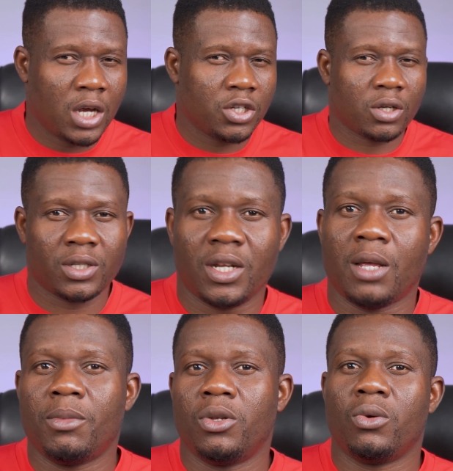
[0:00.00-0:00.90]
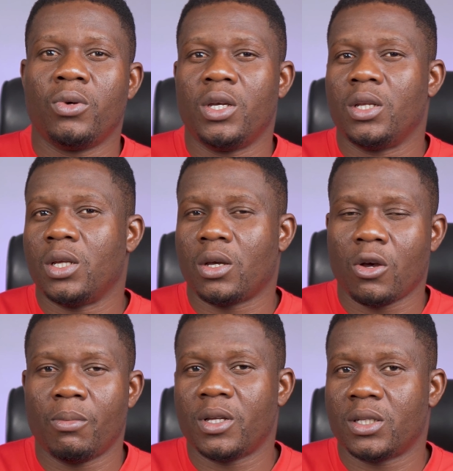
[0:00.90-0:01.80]
Just let me know in the
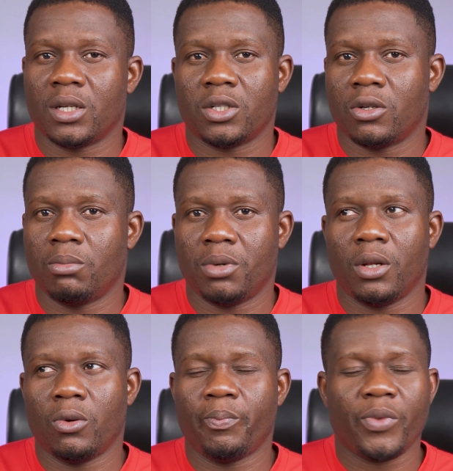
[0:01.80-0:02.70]
comment section below.